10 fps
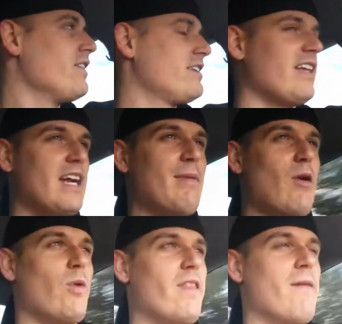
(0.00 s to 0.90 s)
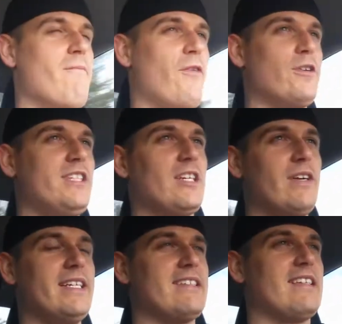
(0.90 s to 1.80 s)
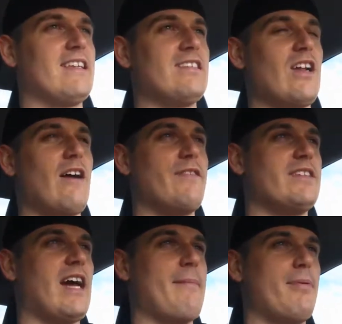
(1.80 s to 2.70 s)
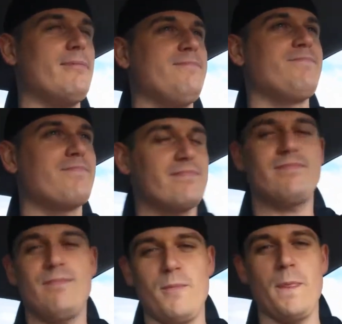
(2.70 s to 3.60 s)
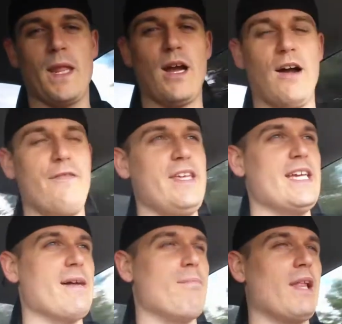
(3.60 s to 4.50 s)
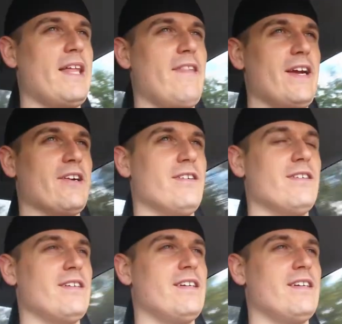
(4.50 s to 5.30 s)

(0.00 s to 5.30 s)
Let's talk about one of the first ingredients that's listed off the top of the blend there